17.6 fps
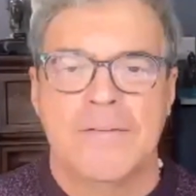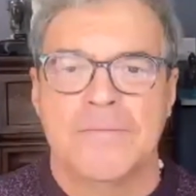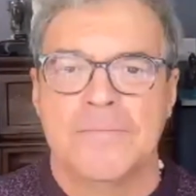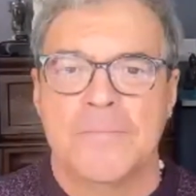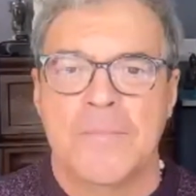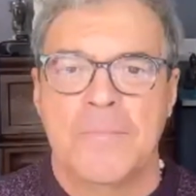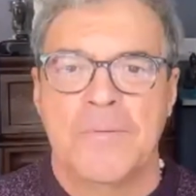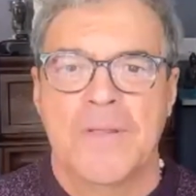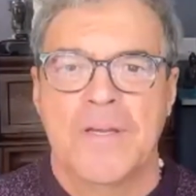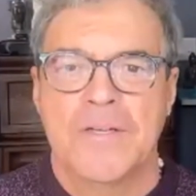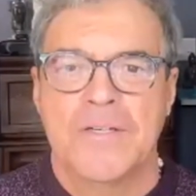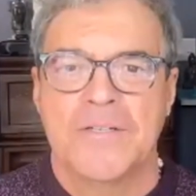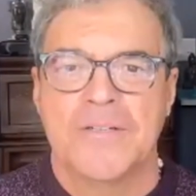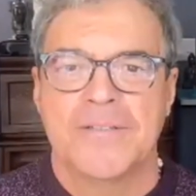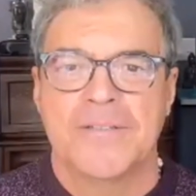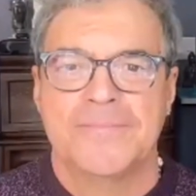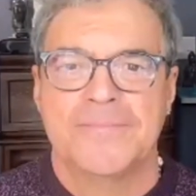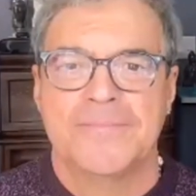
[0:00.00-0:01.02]
my
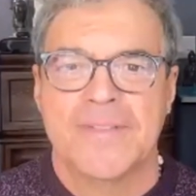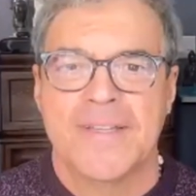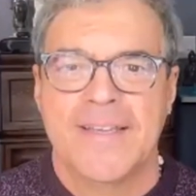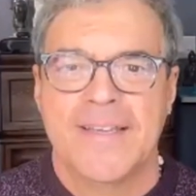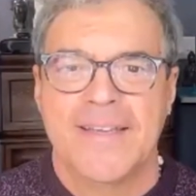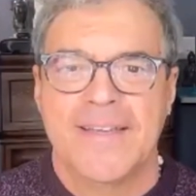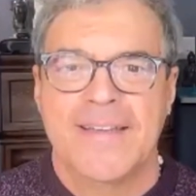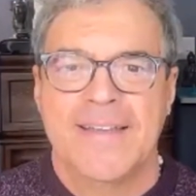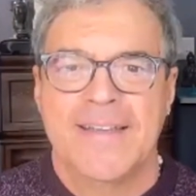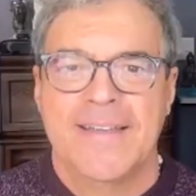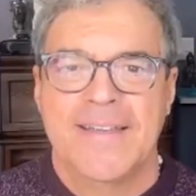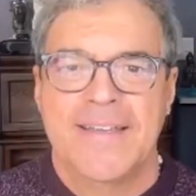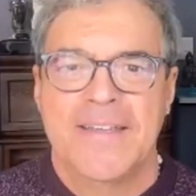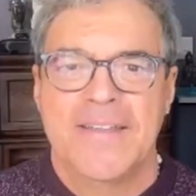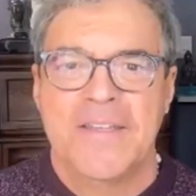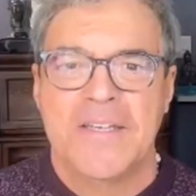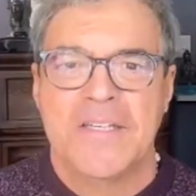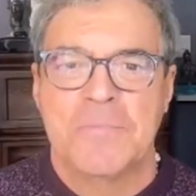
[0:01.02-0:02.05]
pleasure.
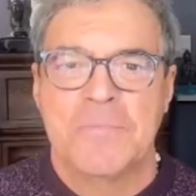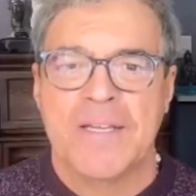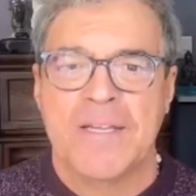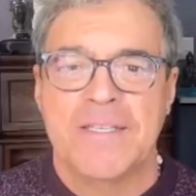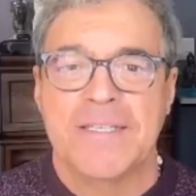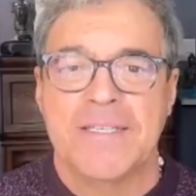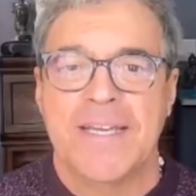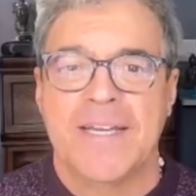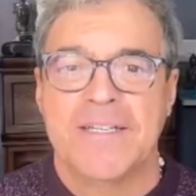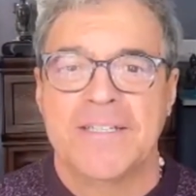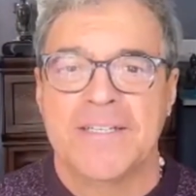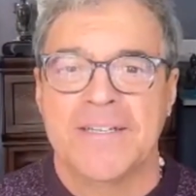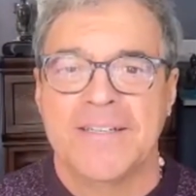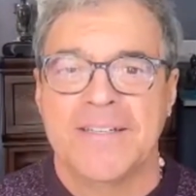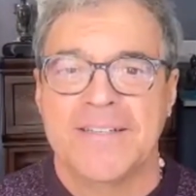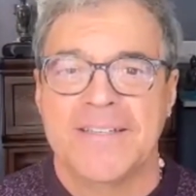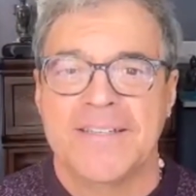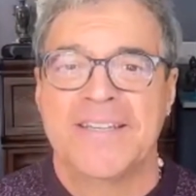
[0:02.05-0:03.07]
These
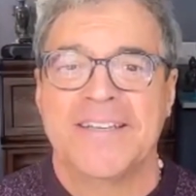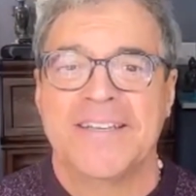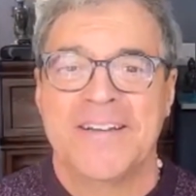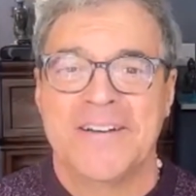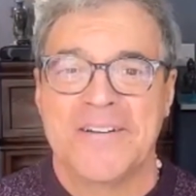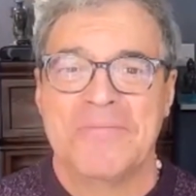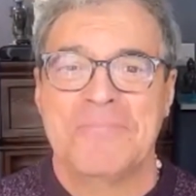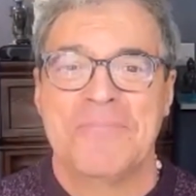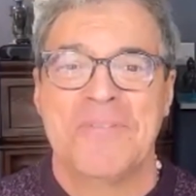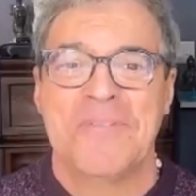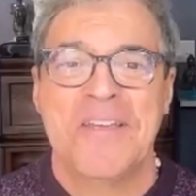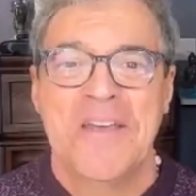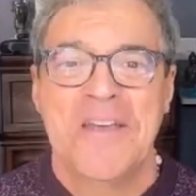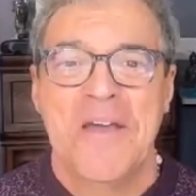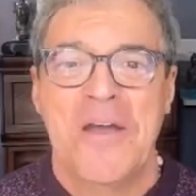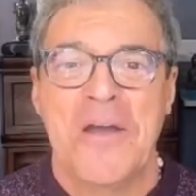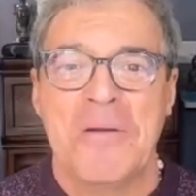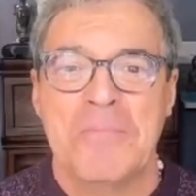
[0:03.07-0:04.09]
presentations
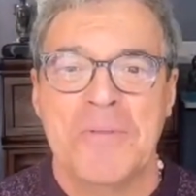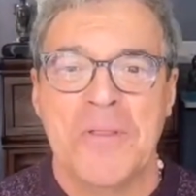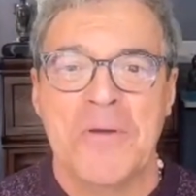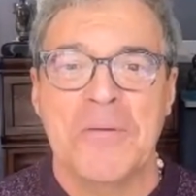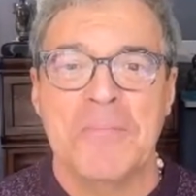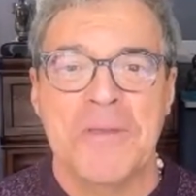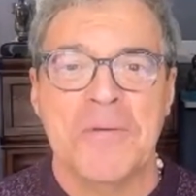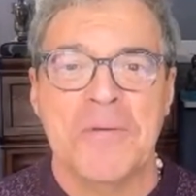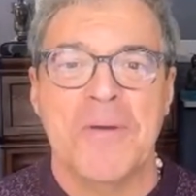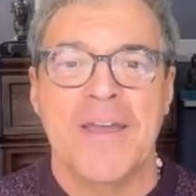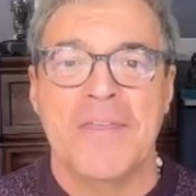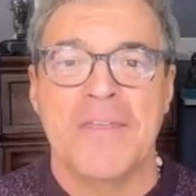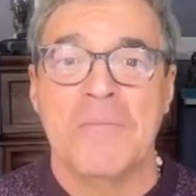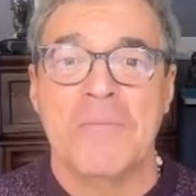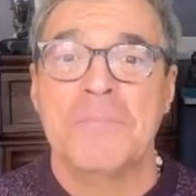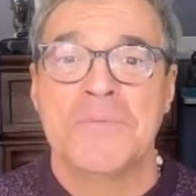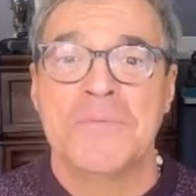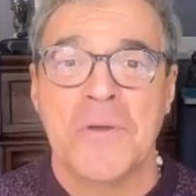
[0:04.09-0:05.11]
are blowing me away.
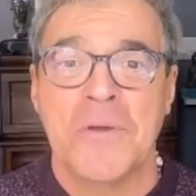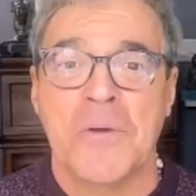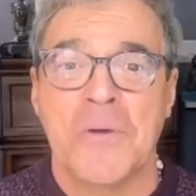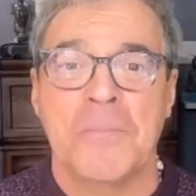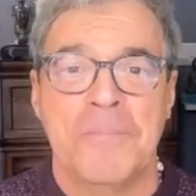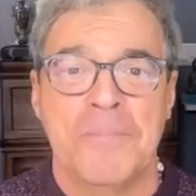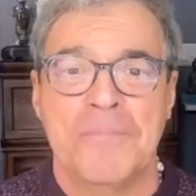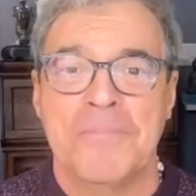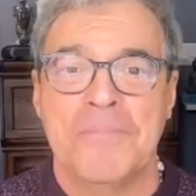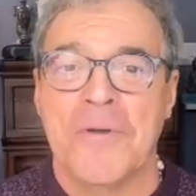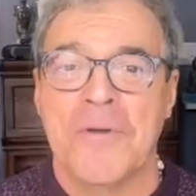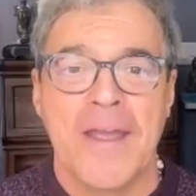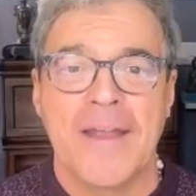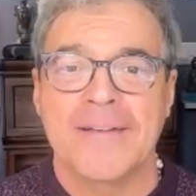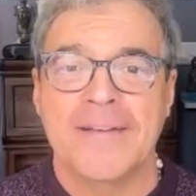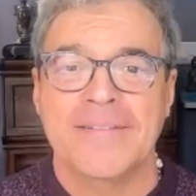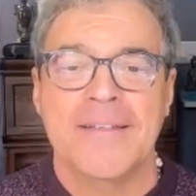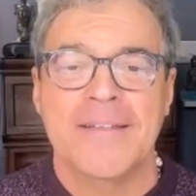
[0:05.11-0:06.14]
They're so
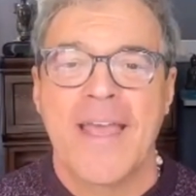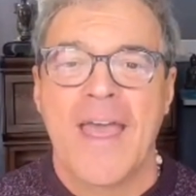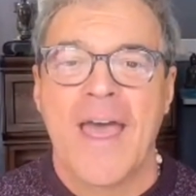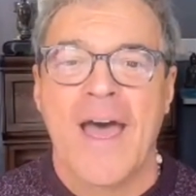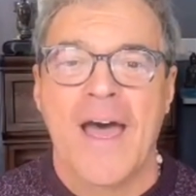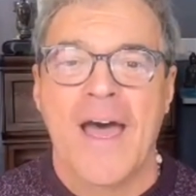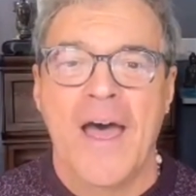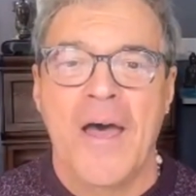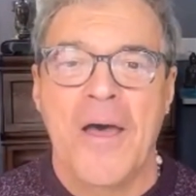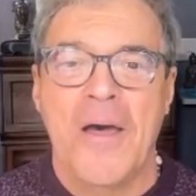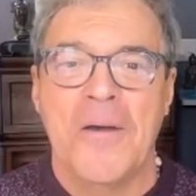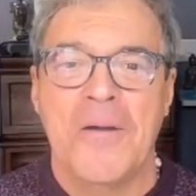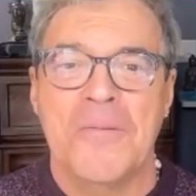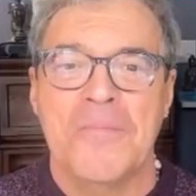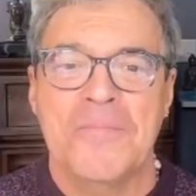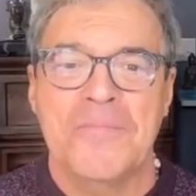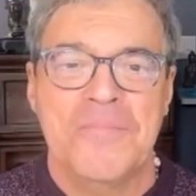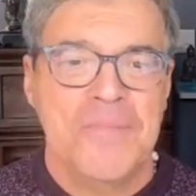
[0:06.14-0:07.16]
great.
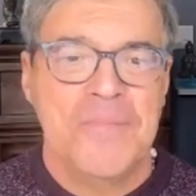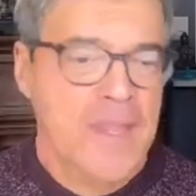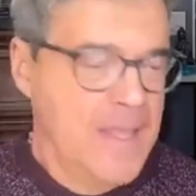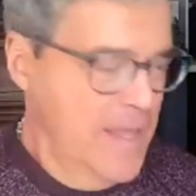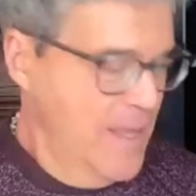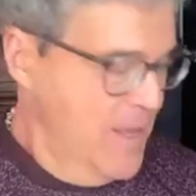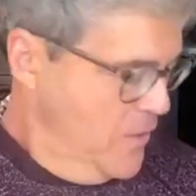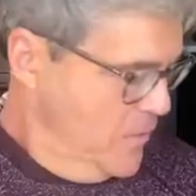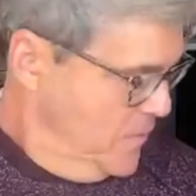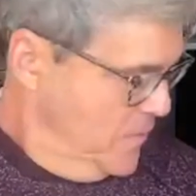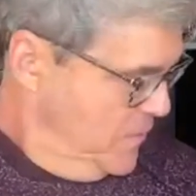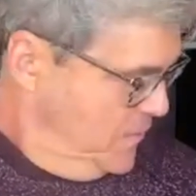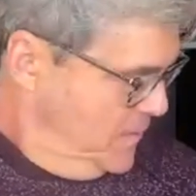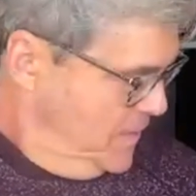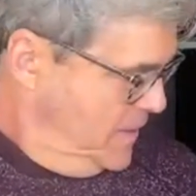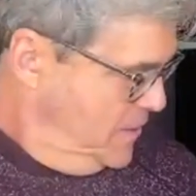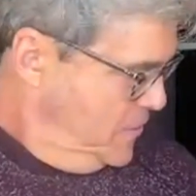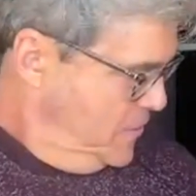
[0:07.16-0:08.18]
Oh,
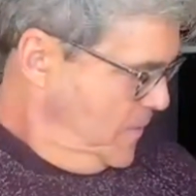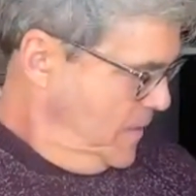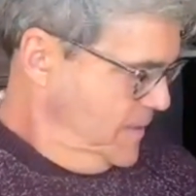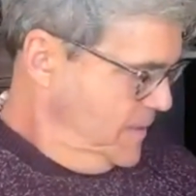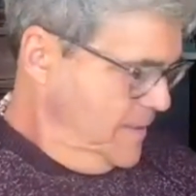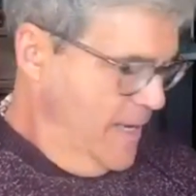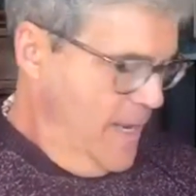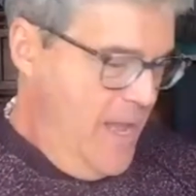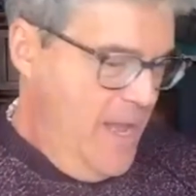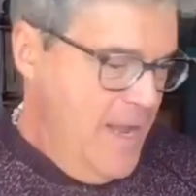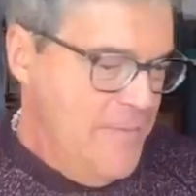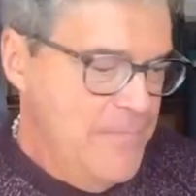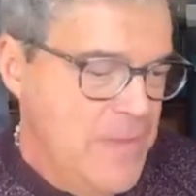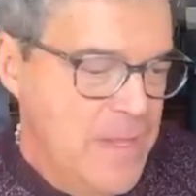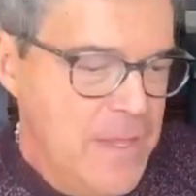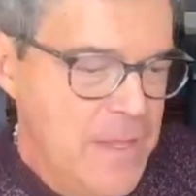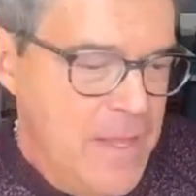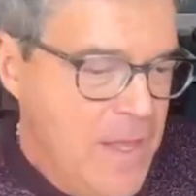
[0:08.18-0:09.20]
did you want to say hi?
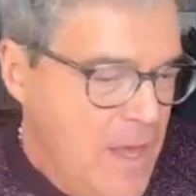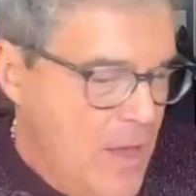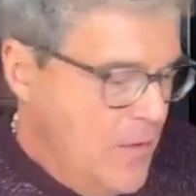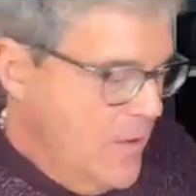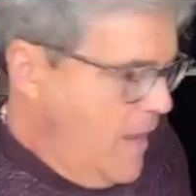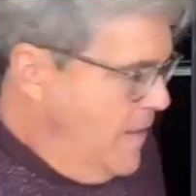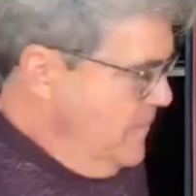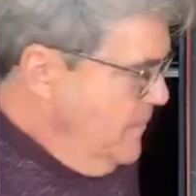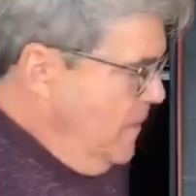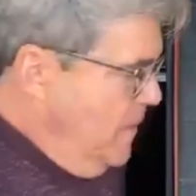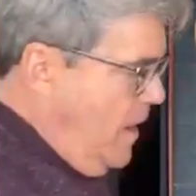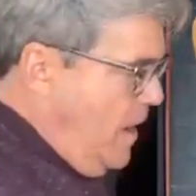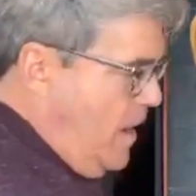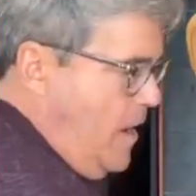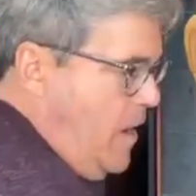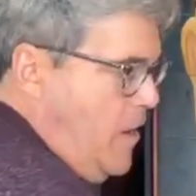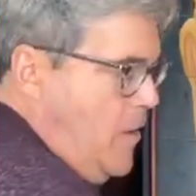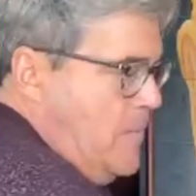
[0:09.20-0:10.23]
Okay.
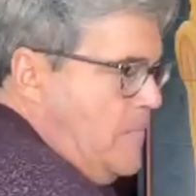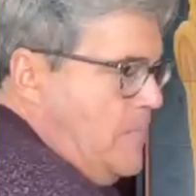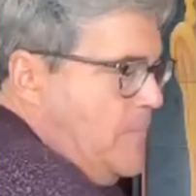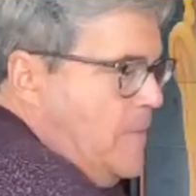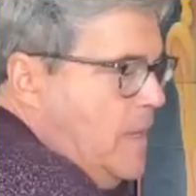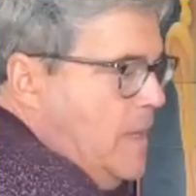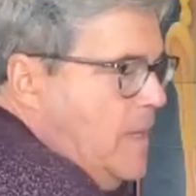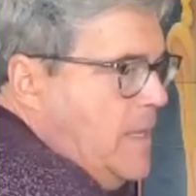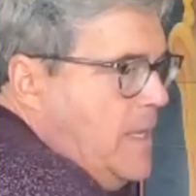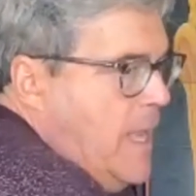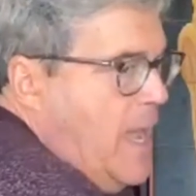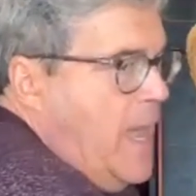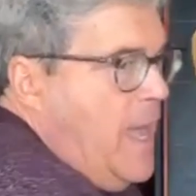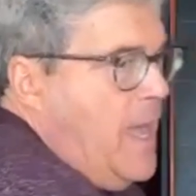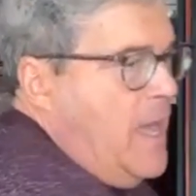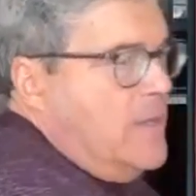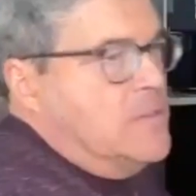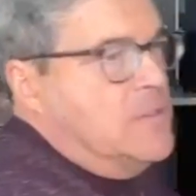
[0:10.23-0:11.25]

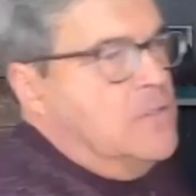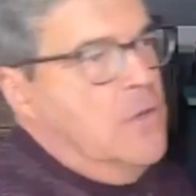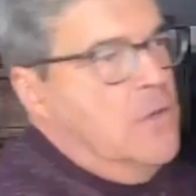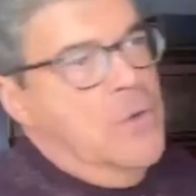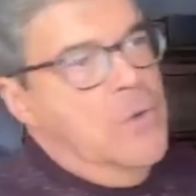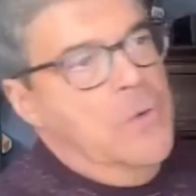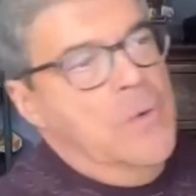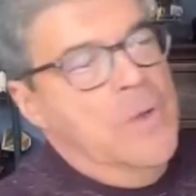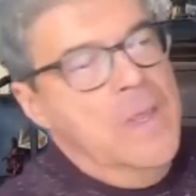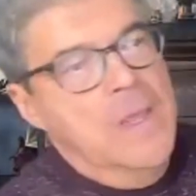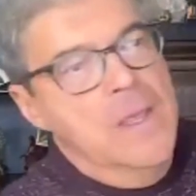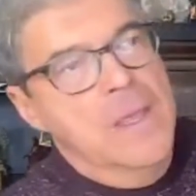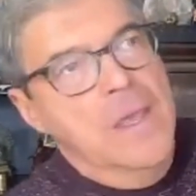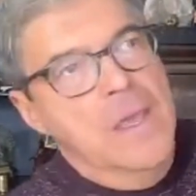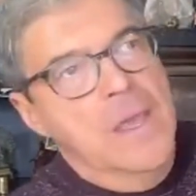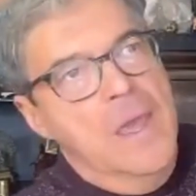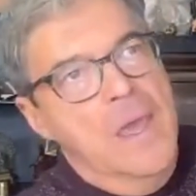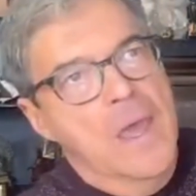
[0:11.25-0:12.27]
Yeah. So,
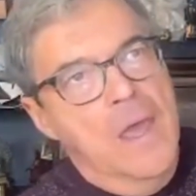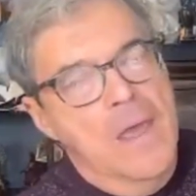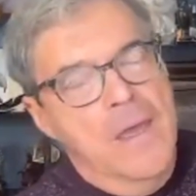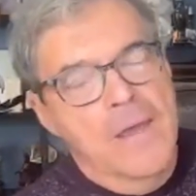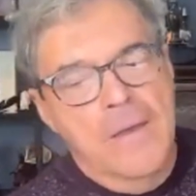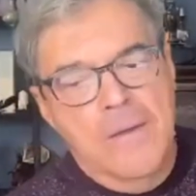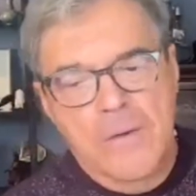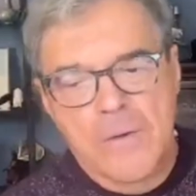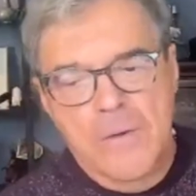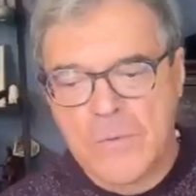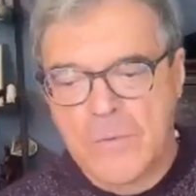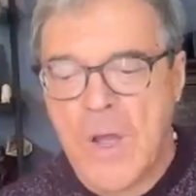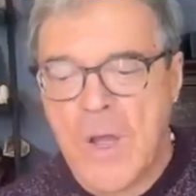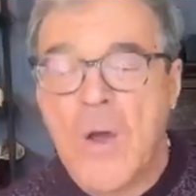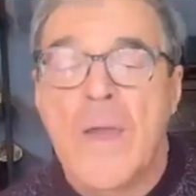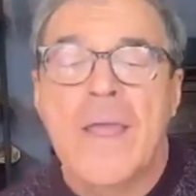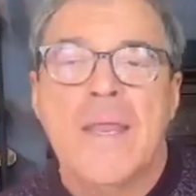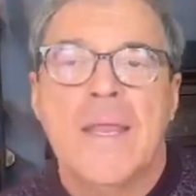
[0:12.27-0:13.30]

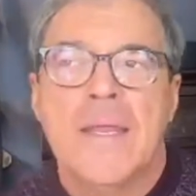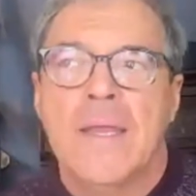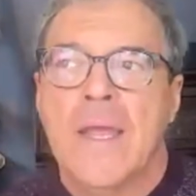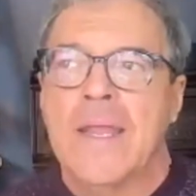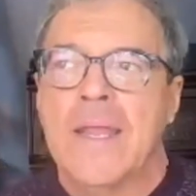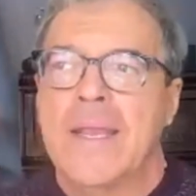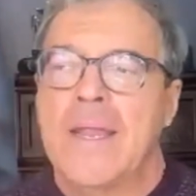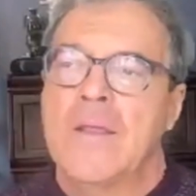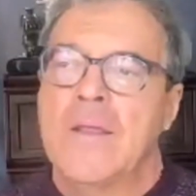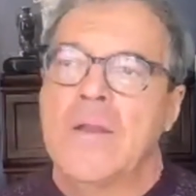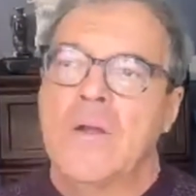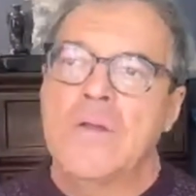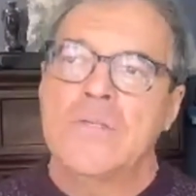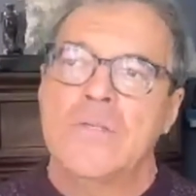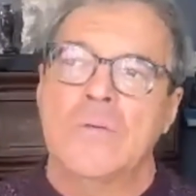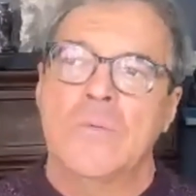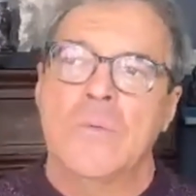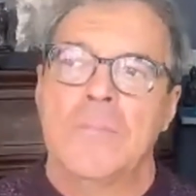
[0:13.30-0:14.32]
and it
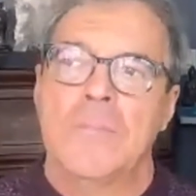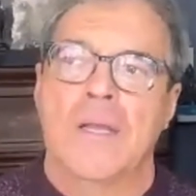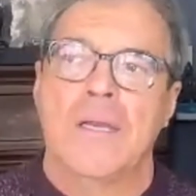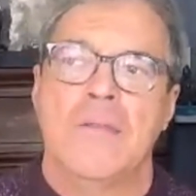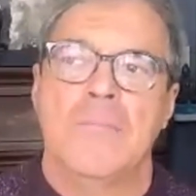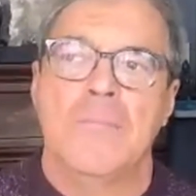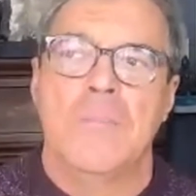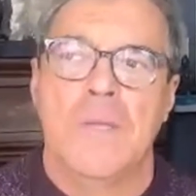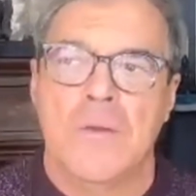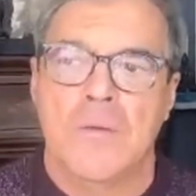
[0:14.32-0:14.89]
also reminded me